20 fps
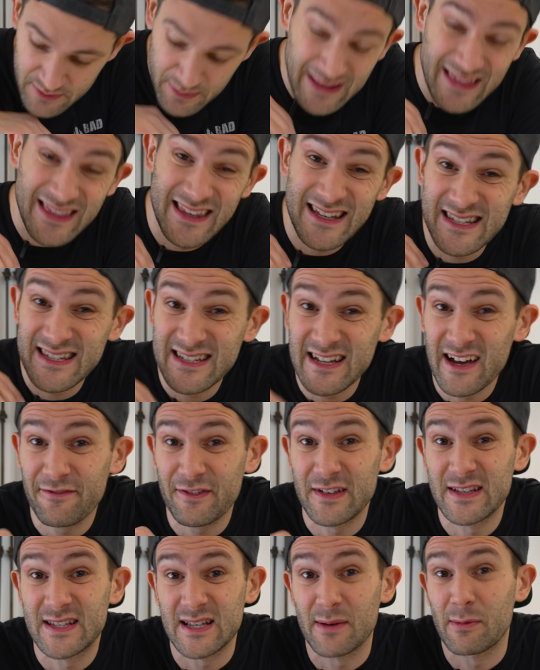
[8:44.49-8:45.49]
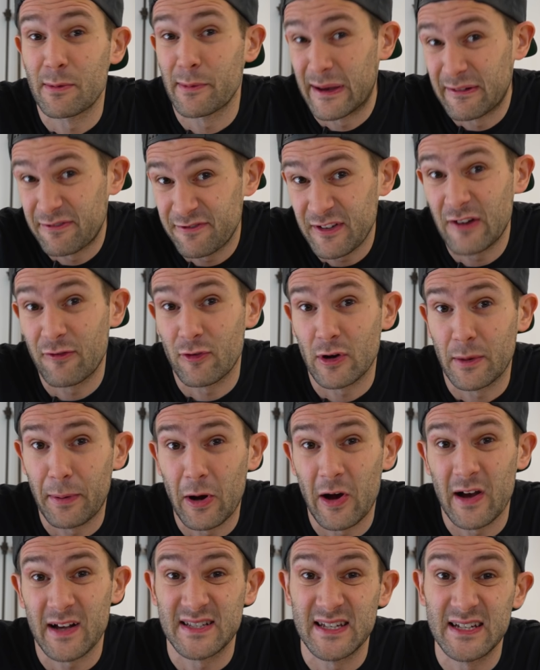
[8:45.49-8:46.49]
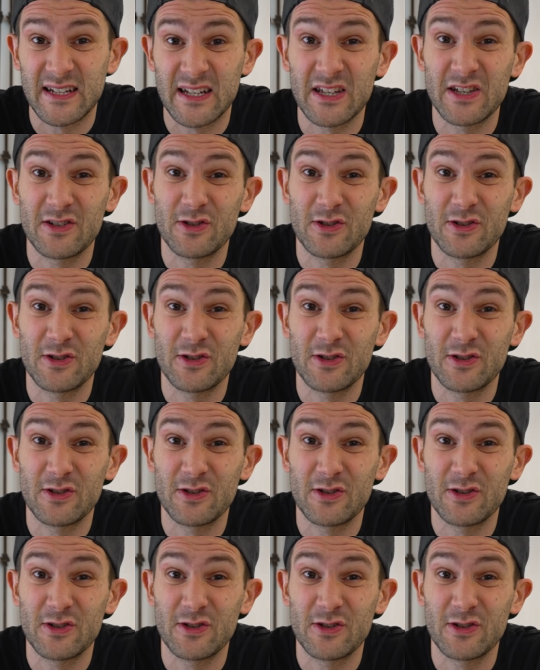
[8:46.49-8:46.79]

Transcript: but this stuff is some of my favorite epoxy to